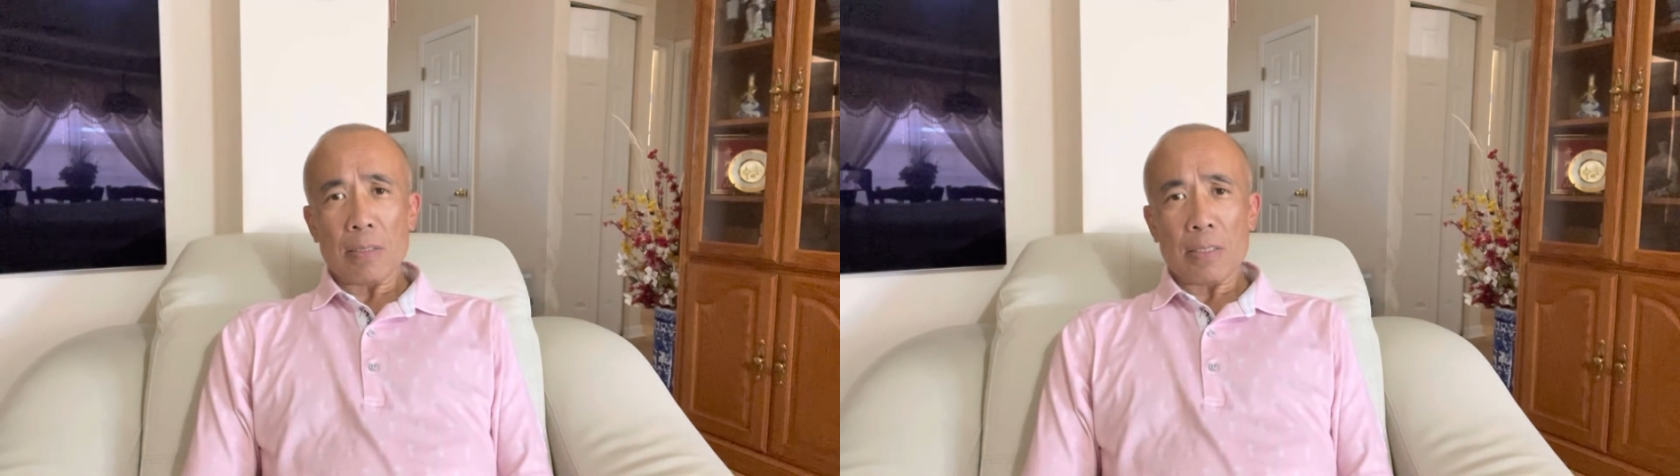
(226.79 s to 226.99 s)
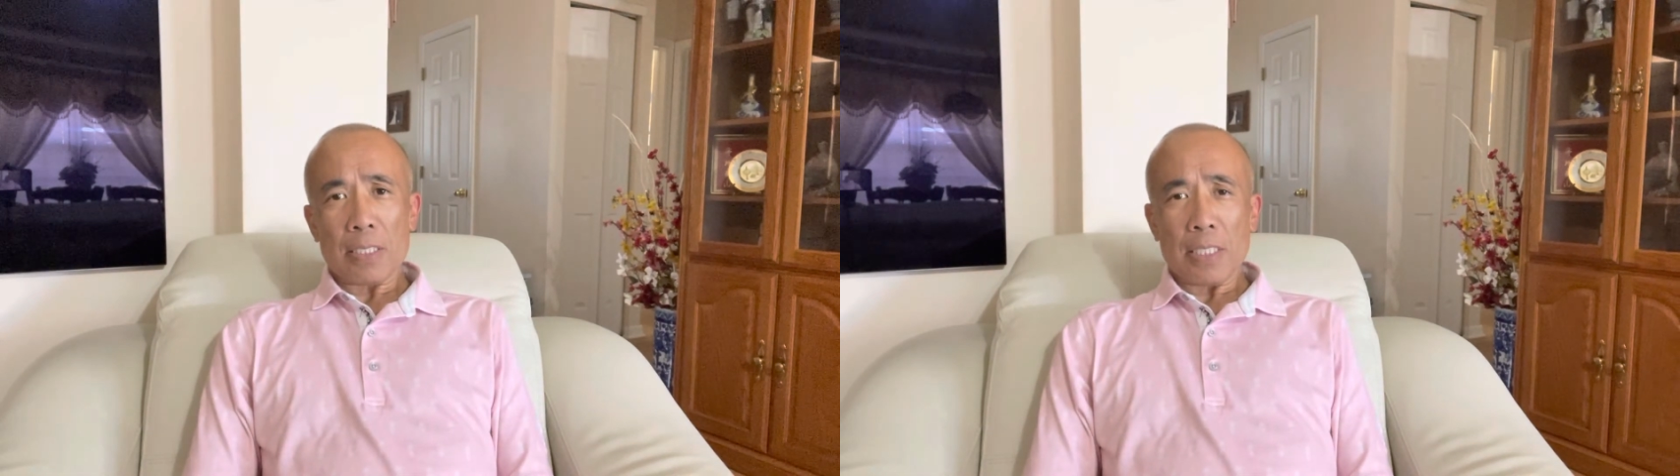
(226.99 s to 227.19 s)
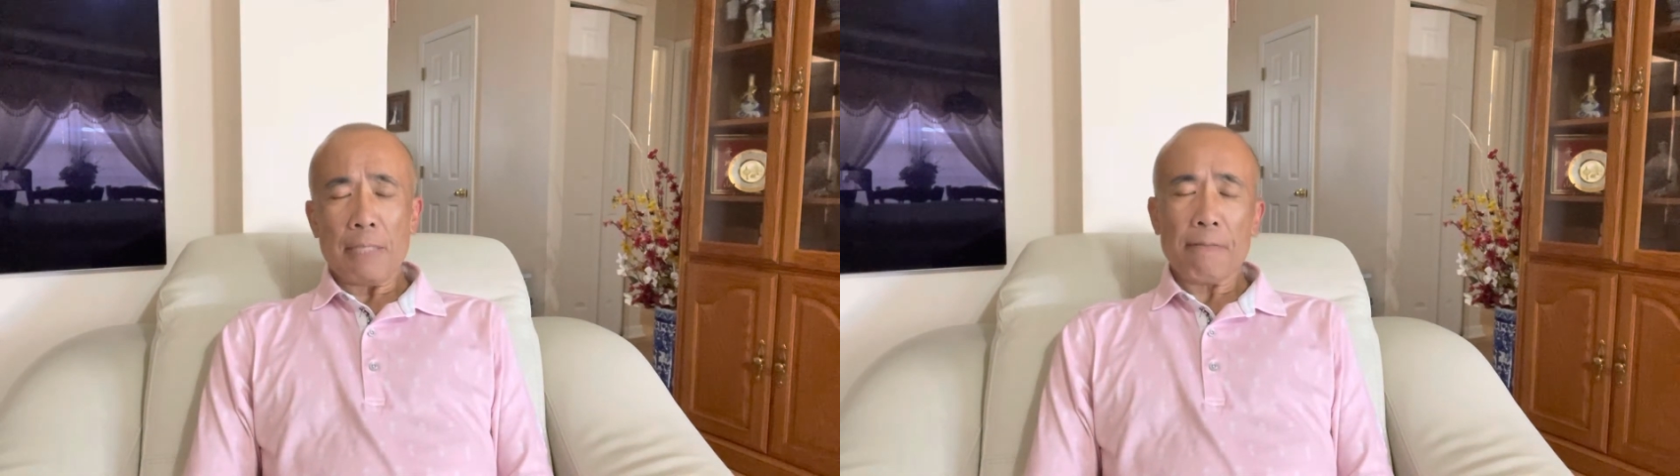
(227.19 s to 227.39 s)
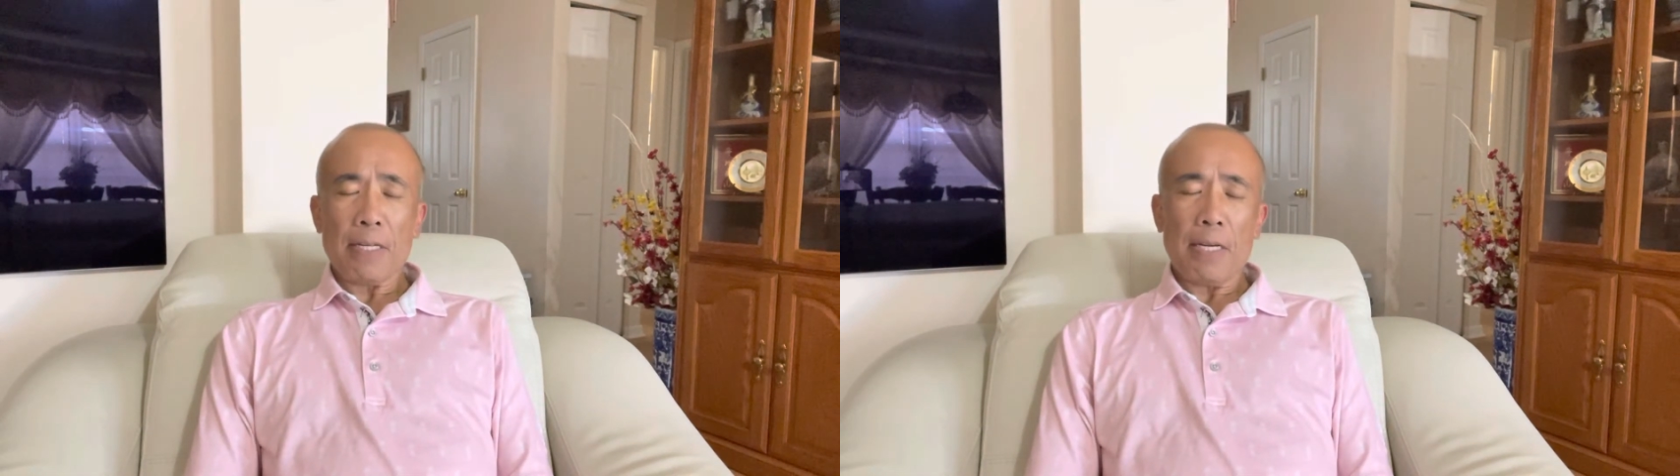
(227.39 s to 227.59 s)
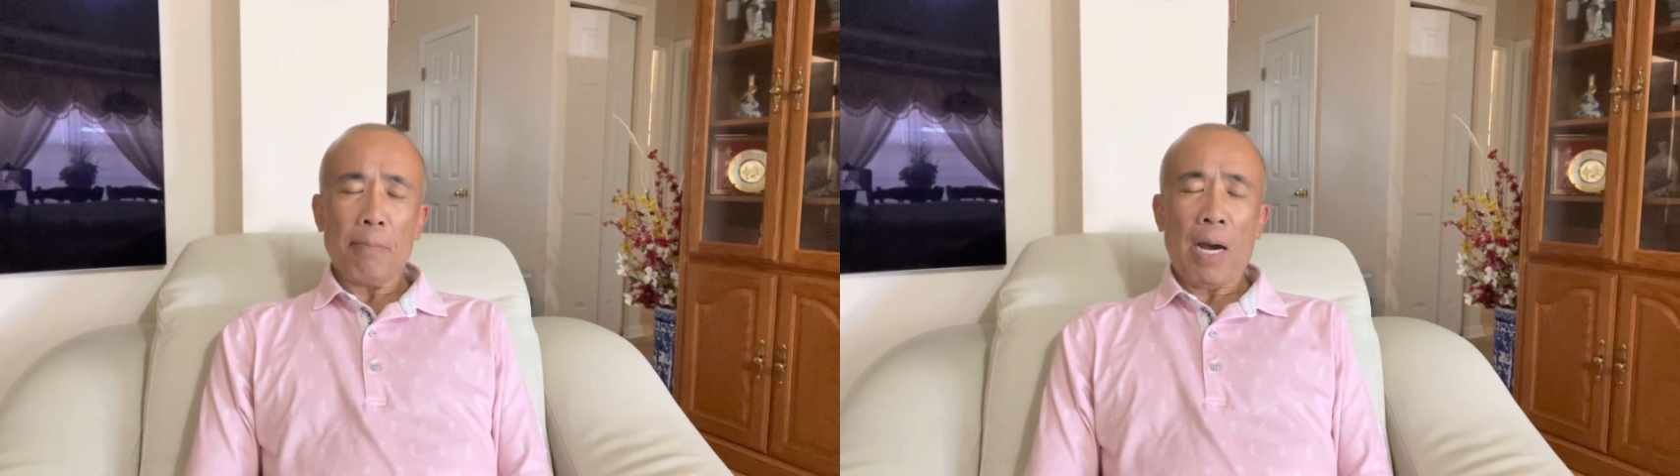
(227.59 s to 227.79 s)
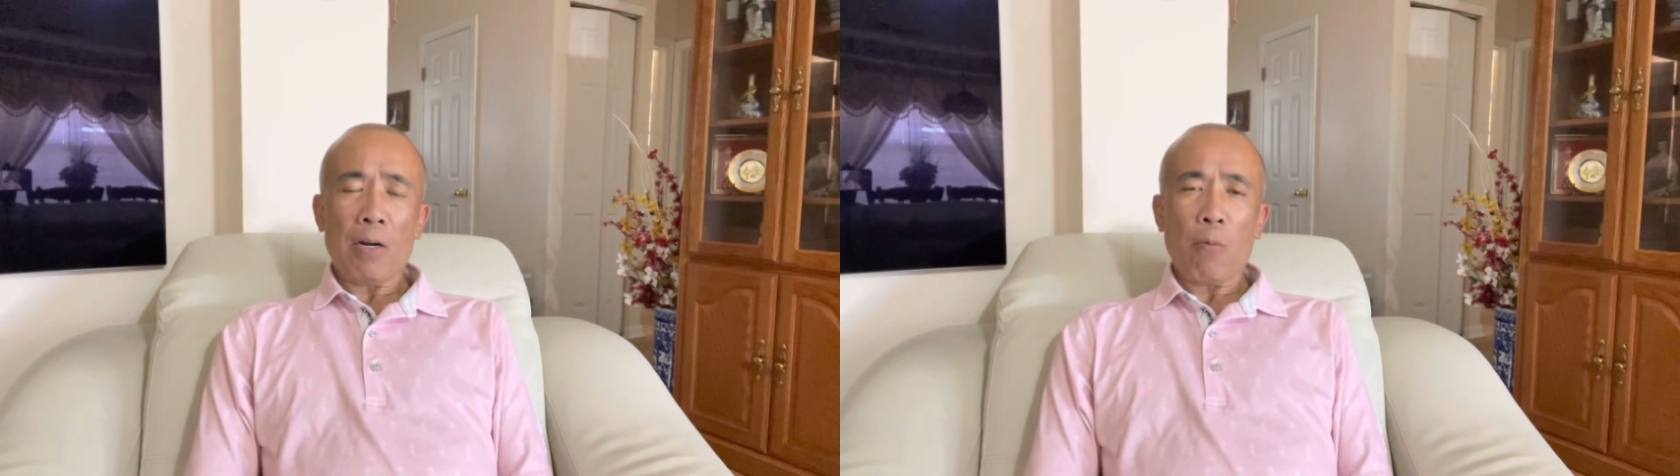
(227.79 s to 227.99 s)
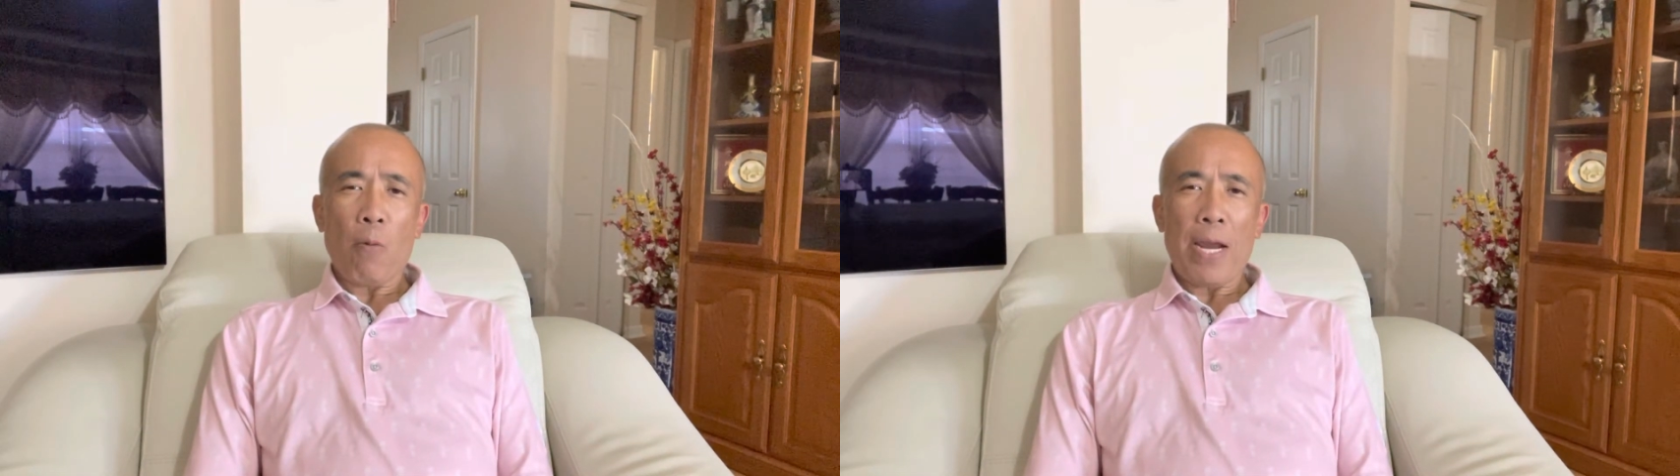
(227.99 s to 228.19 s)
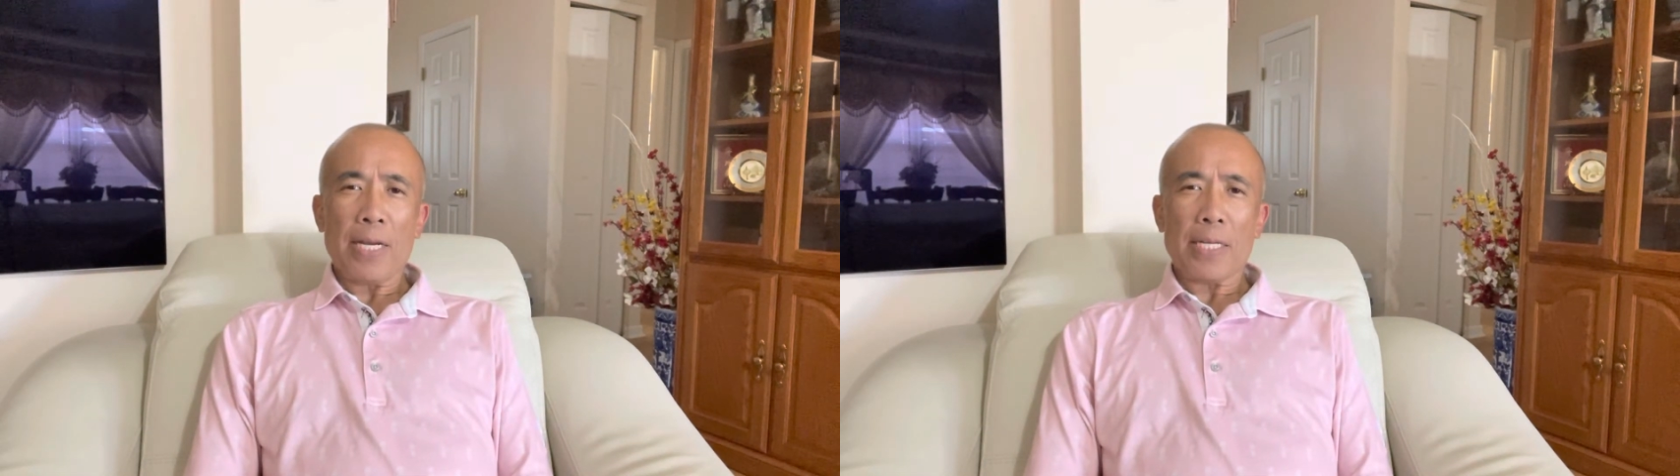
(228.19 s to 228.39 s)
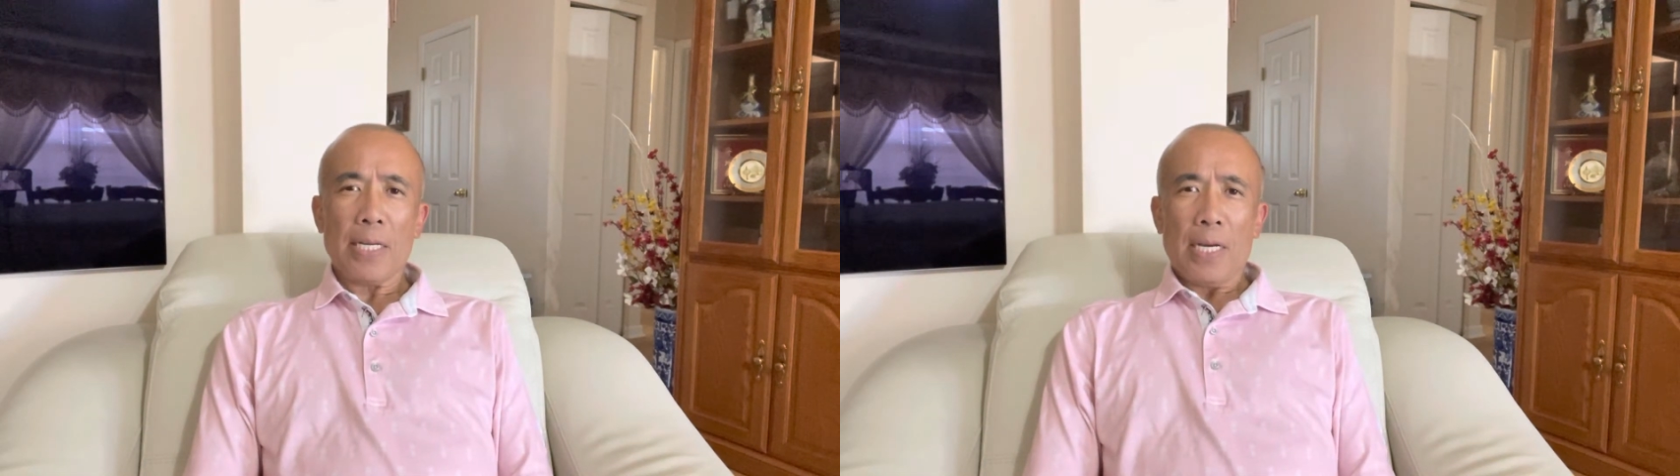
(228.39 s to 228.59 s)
significant amount of weight.